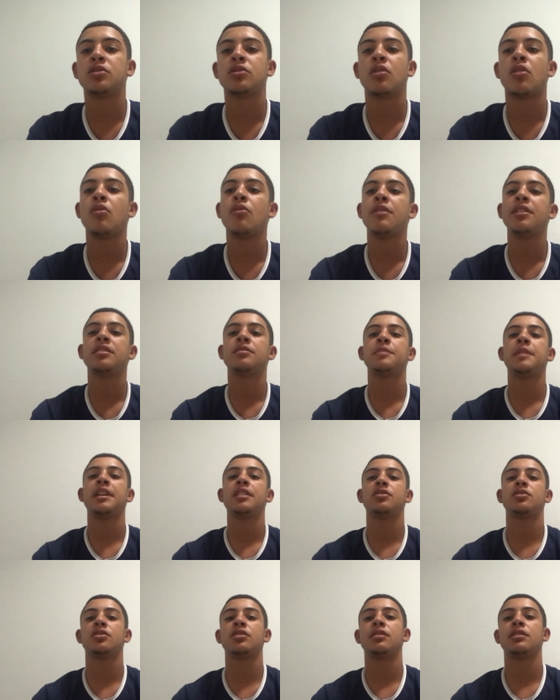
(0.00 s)
Always make
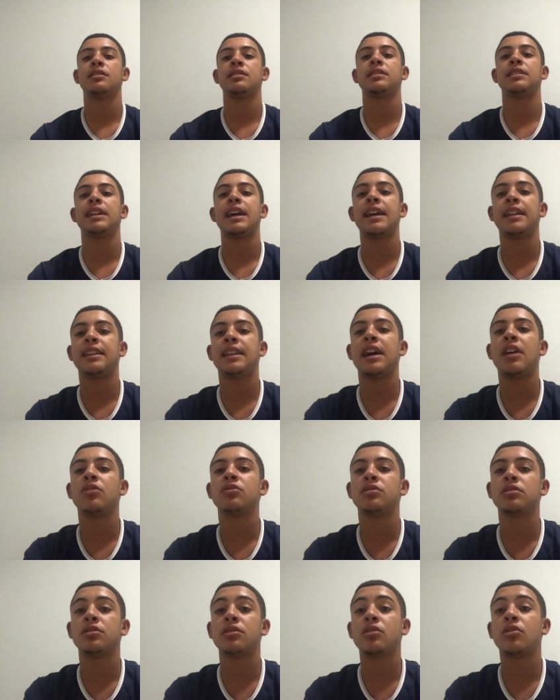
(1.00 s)
sure to stand out
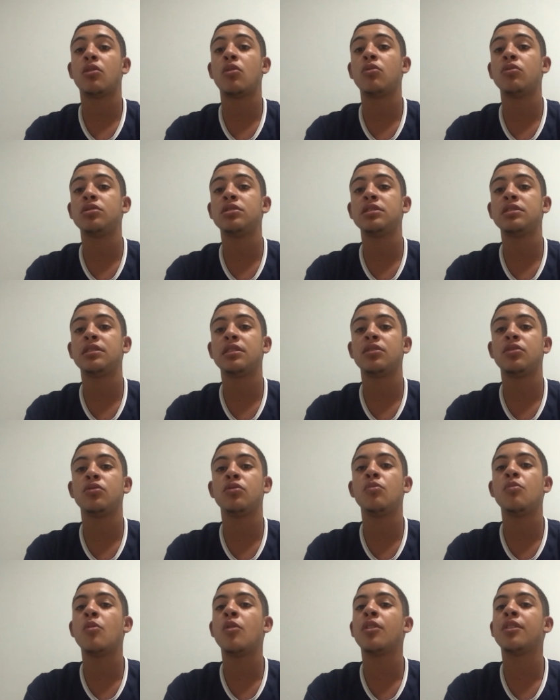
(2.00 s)
to the coaches and do
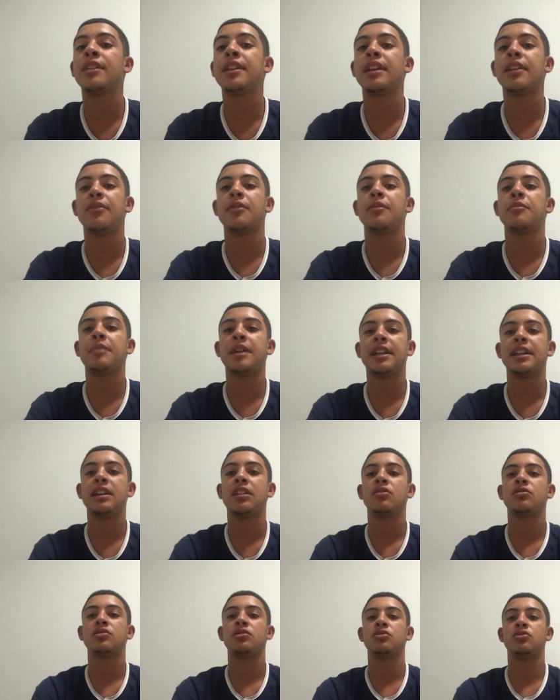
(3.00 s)
more than everybody
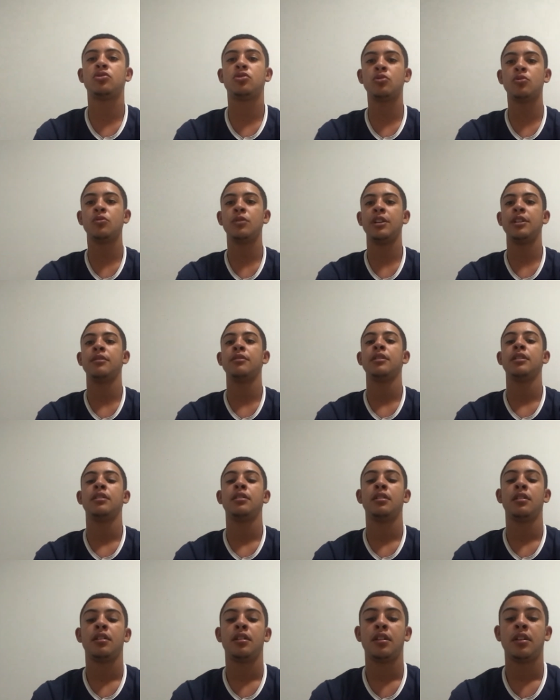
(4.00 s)
else is doing.
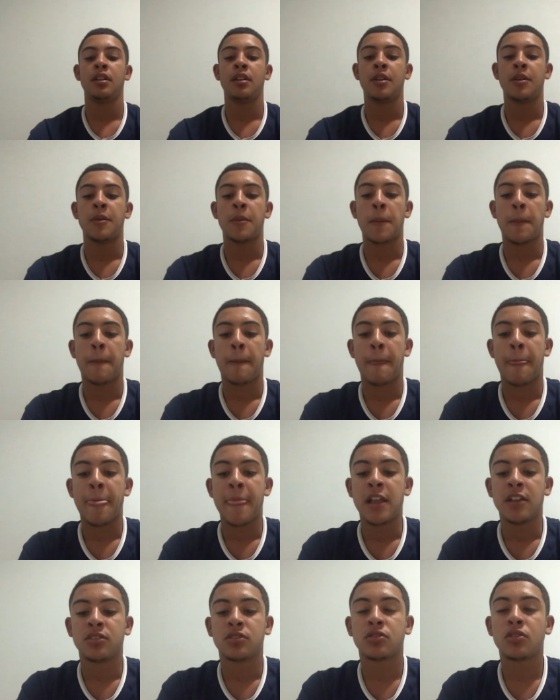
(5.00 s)

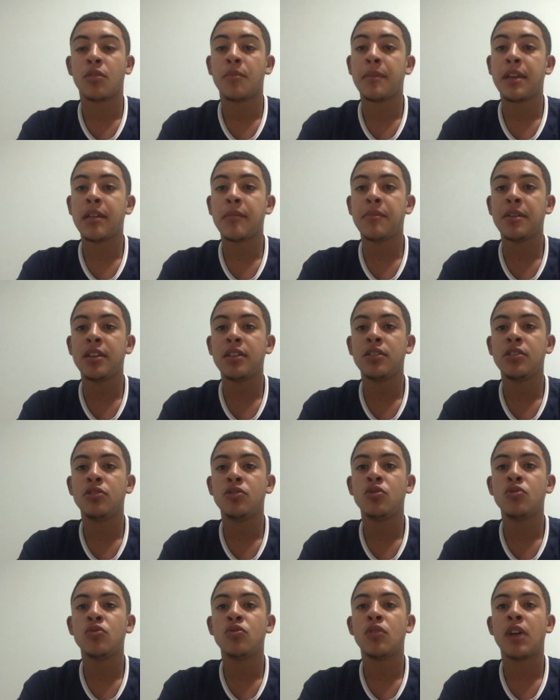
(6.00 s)
So maybe
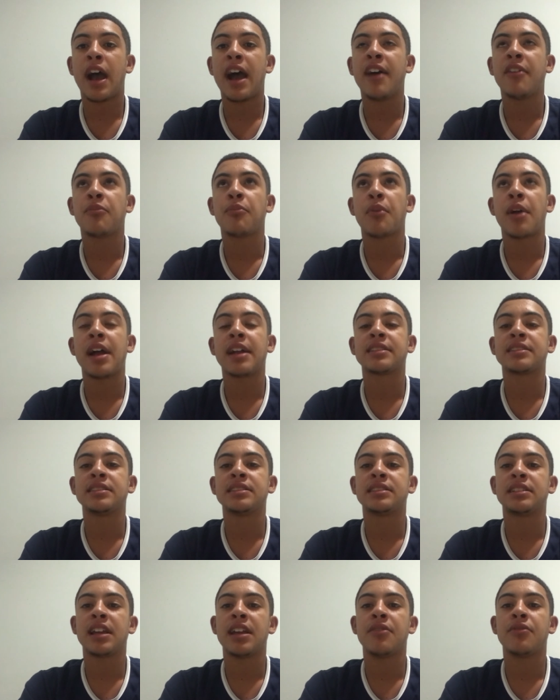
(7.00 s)
you have
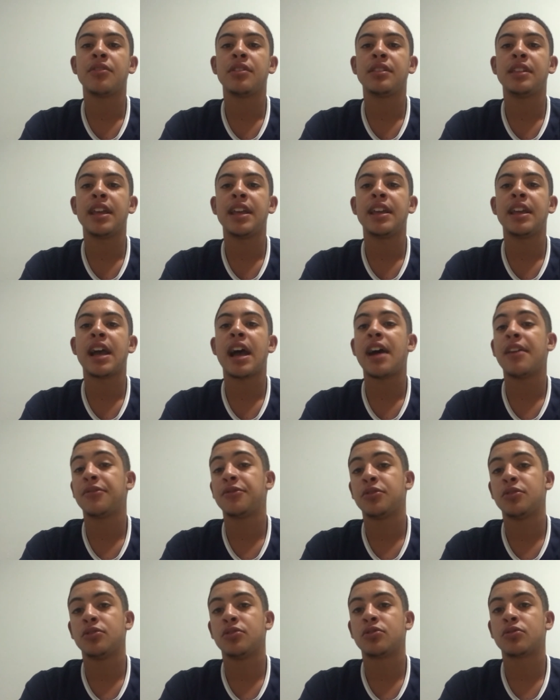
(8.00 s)
practice every day
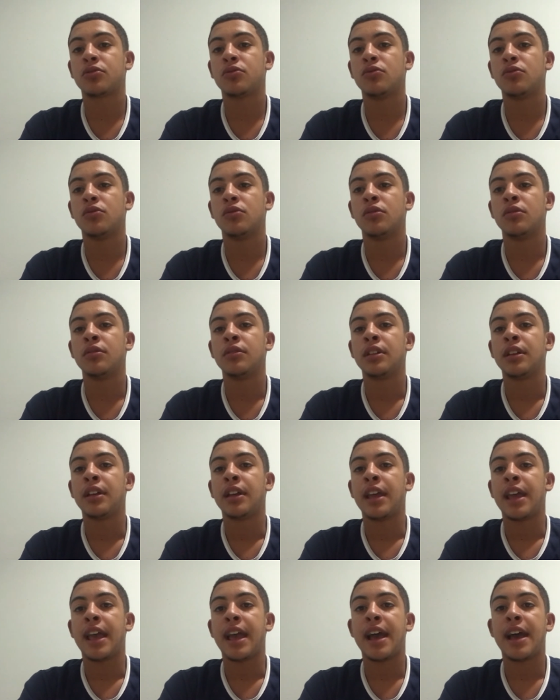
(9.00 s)
after school
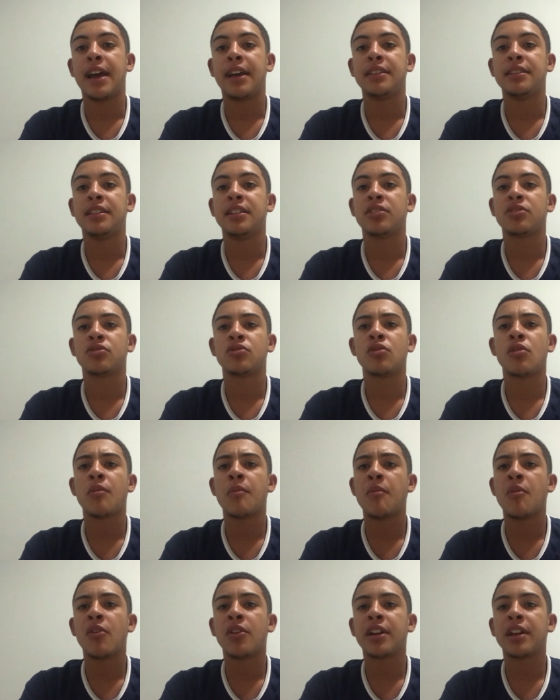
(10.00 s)
and there's no
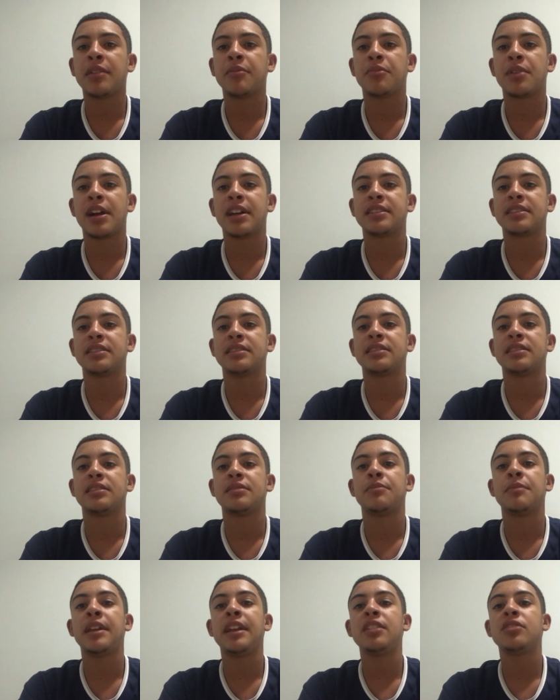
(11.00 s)
morning practices.
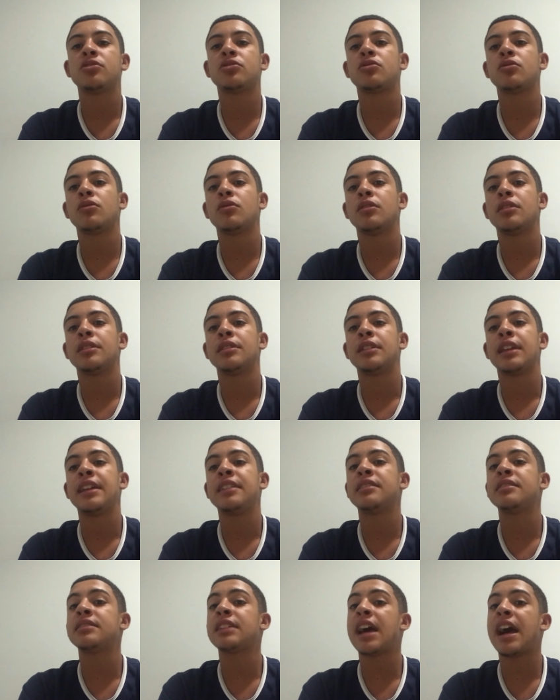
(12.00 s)
Make sure it
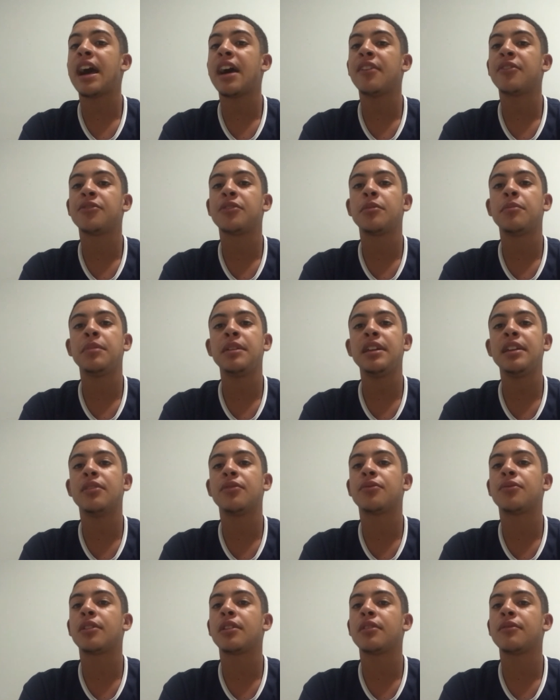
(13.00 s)
doesn't have to be in
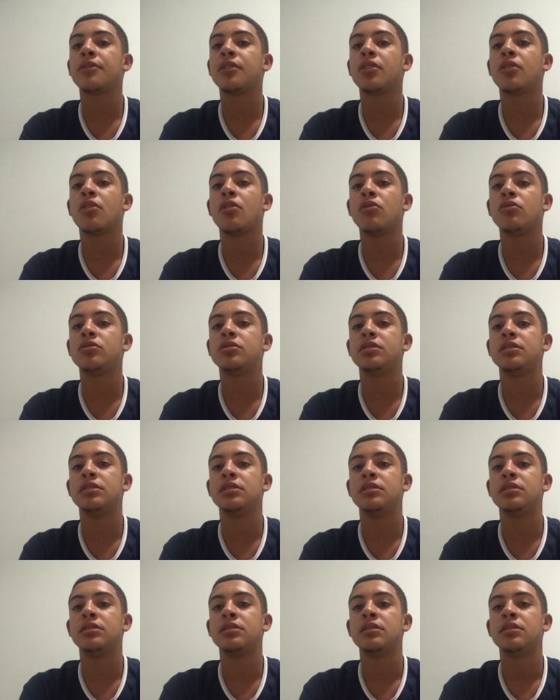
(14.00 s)
front of the coaches,